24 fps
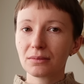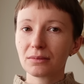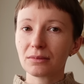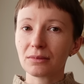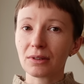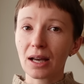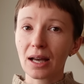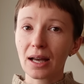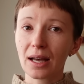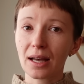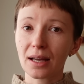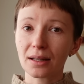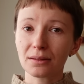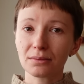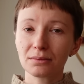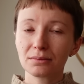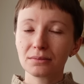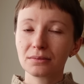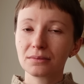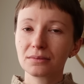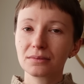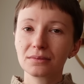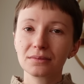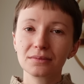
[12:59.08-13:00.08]
I'm
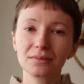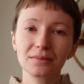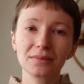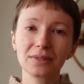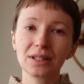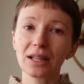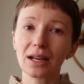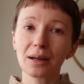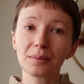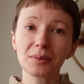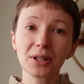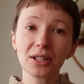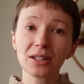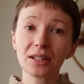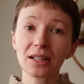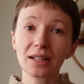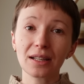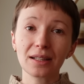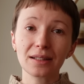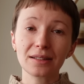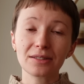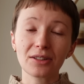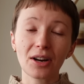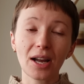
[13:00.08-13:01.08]
not
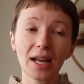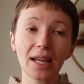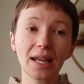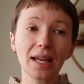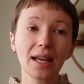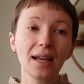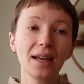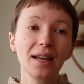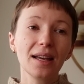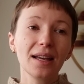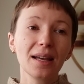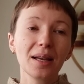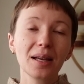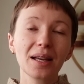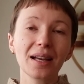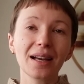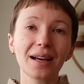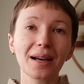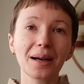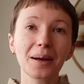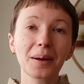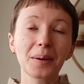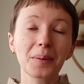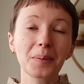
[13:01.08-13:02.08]
gonna try.
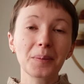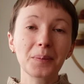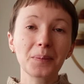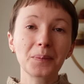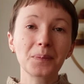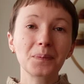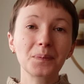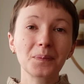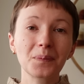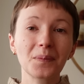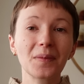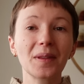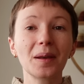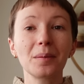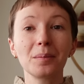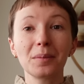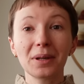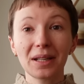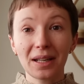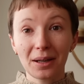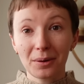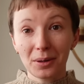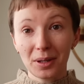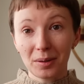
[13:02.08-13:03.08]

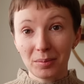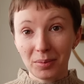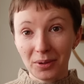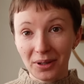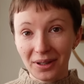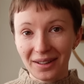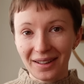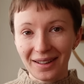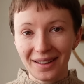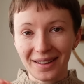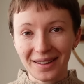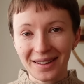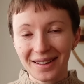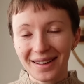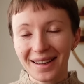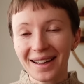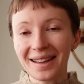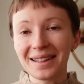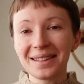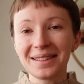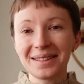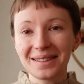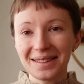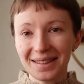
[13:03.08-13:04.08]
But I will put it here
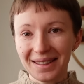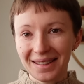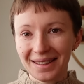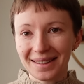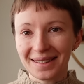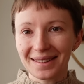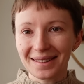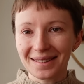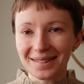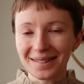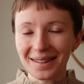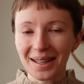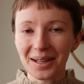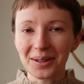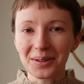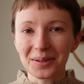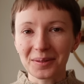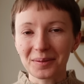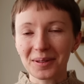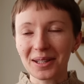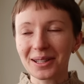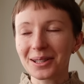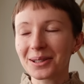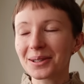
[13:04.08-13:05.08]
and in
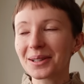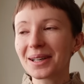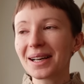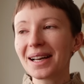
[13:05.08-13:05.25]
down below.